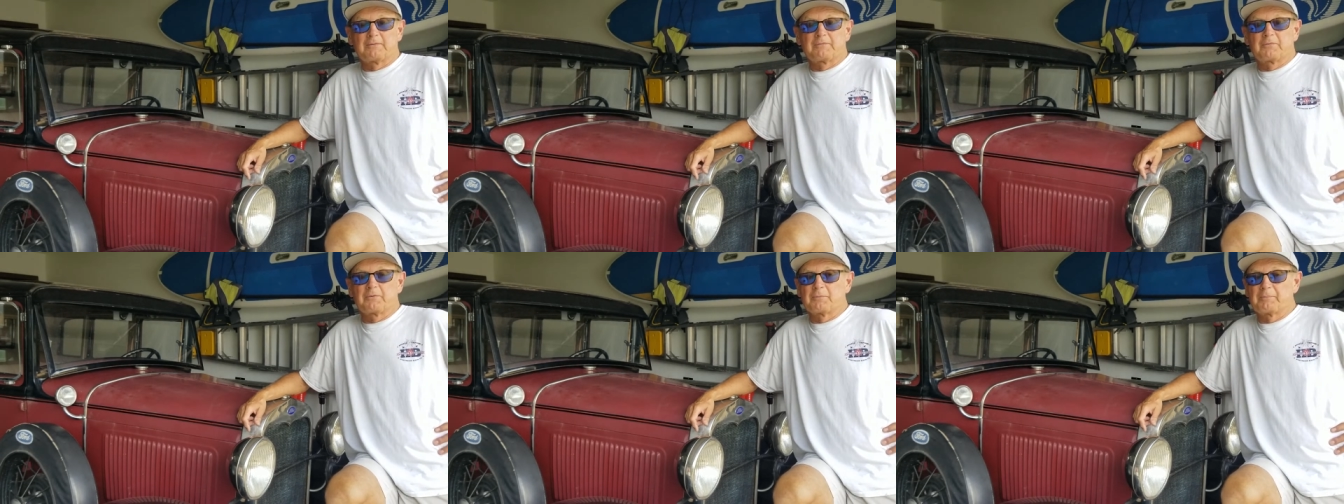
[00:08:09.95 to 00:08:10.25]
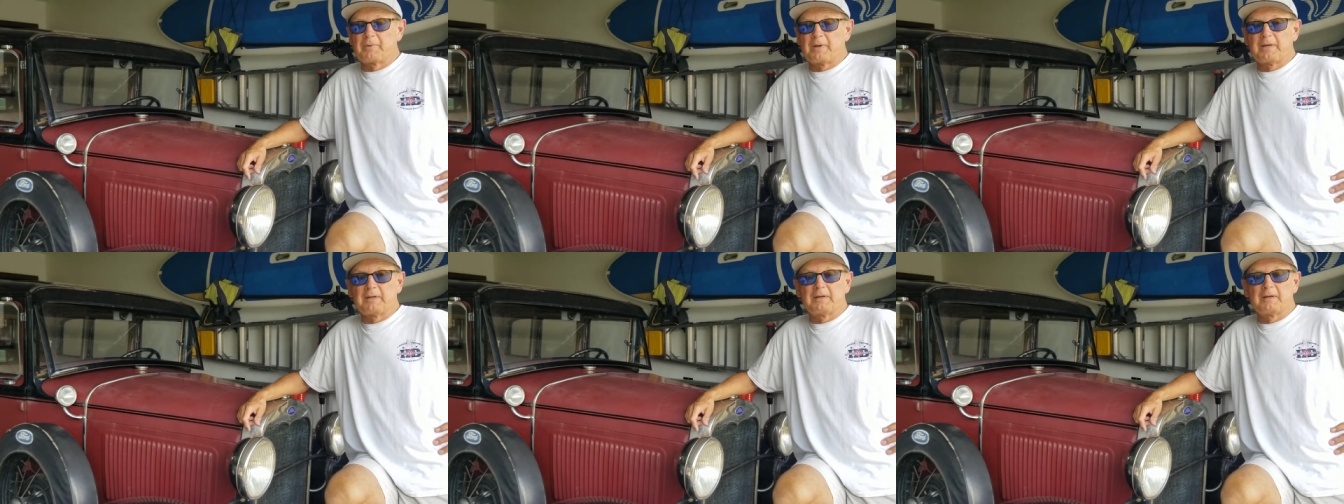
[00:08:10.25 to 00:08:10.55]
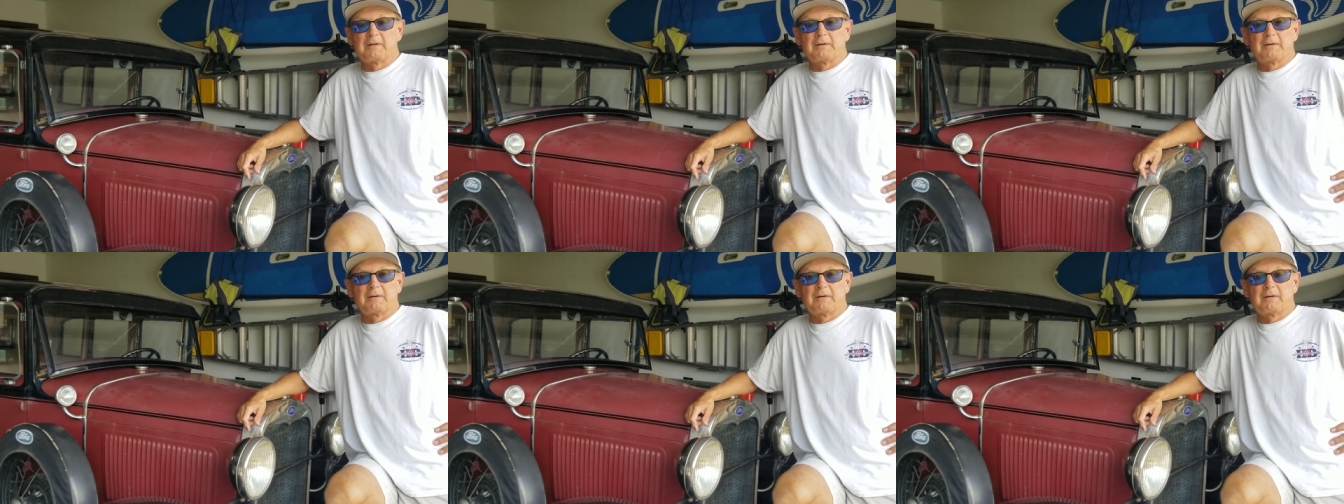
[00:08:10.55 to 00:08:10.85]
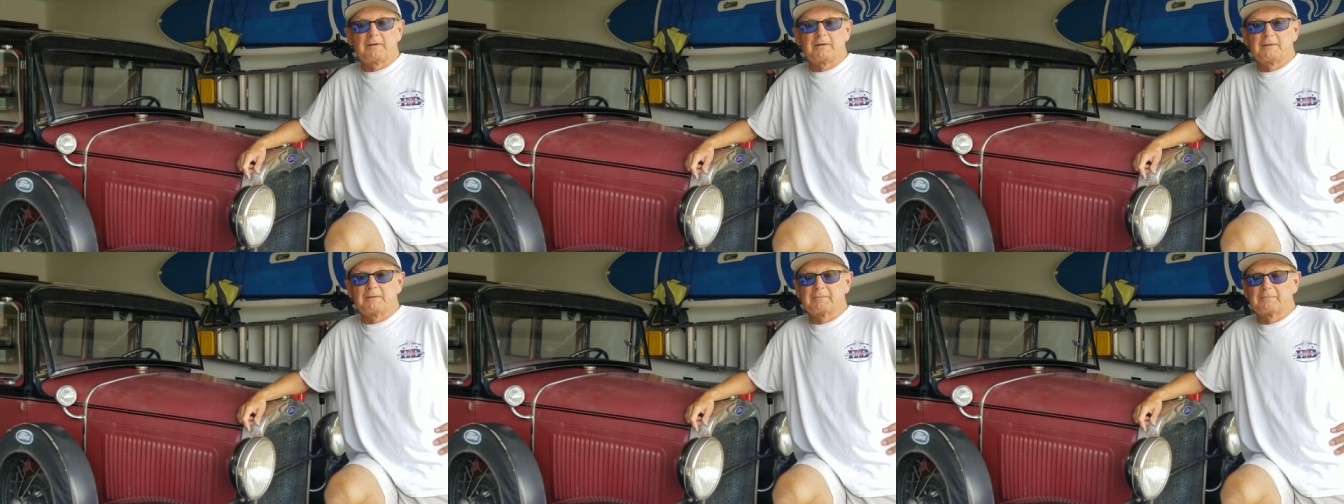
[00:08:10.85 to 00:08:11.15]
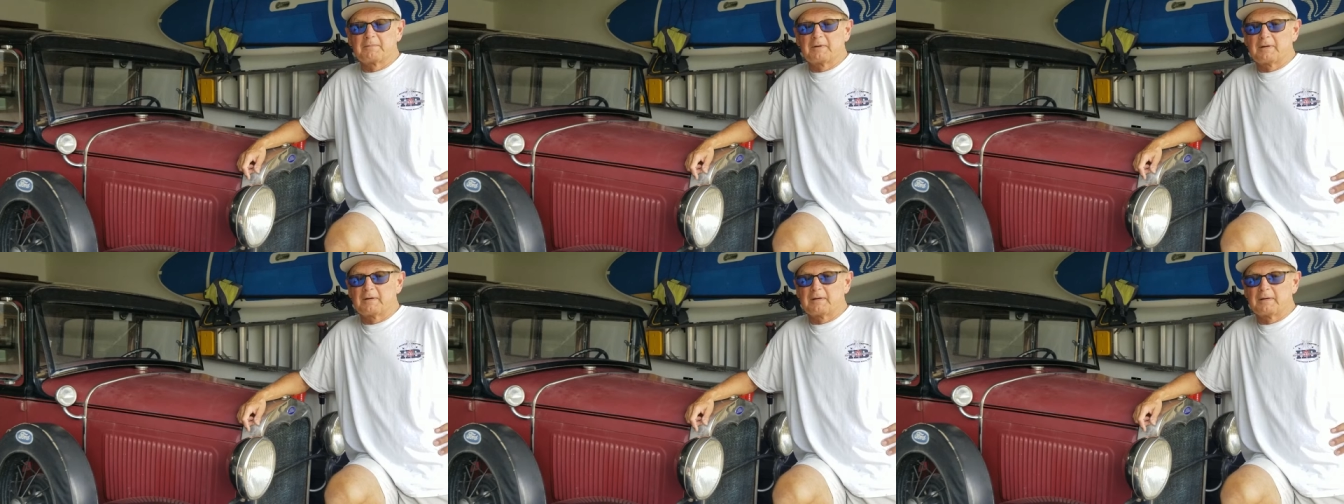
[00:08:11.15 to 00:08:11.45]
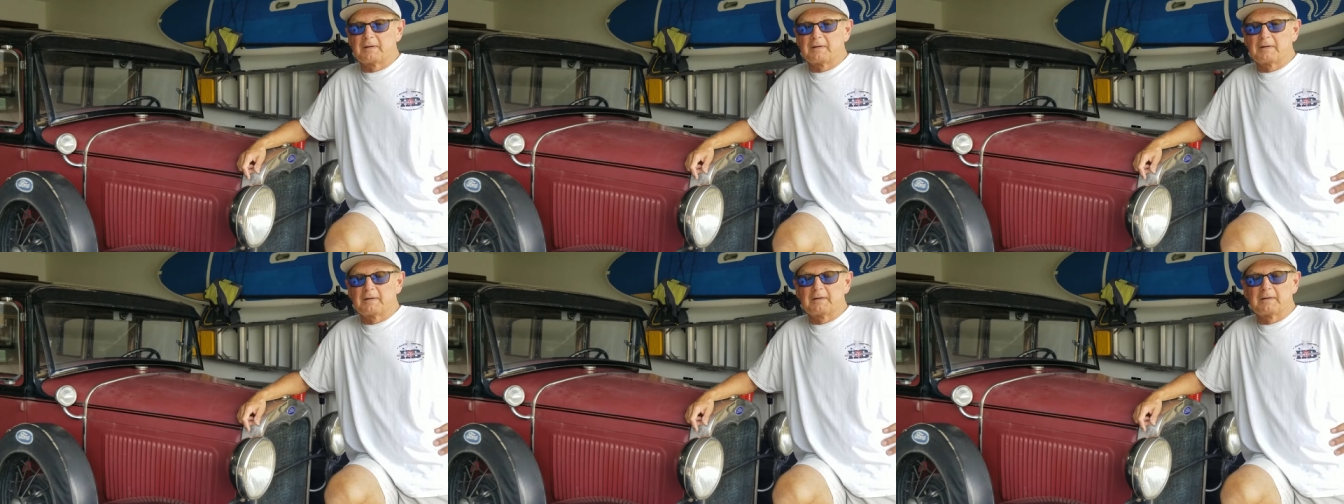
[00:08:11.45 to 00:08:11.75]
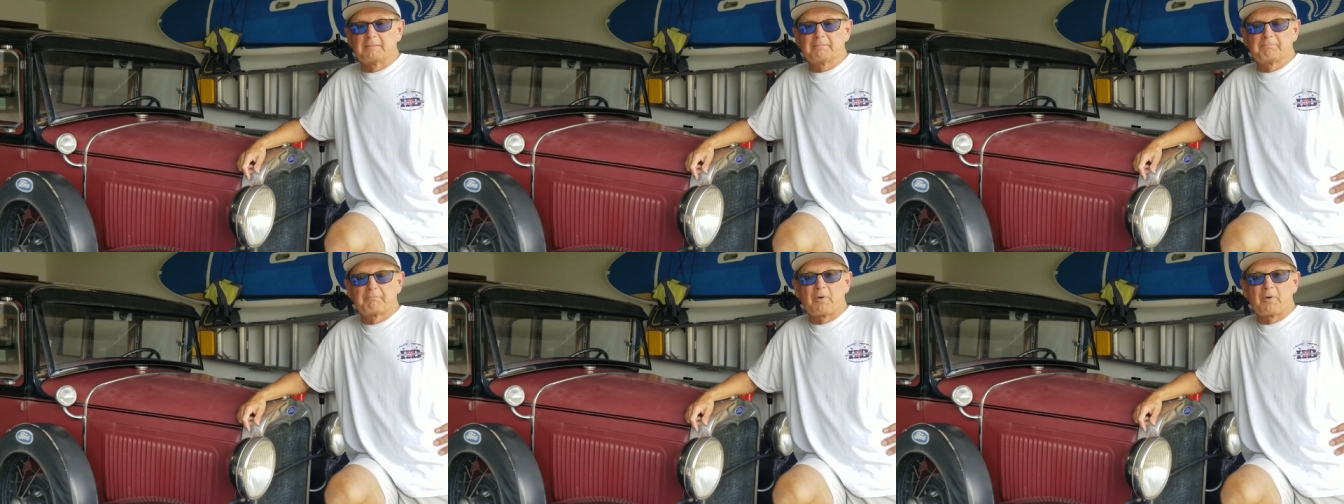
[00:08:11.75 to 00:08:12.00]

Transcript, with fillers: For being in a, a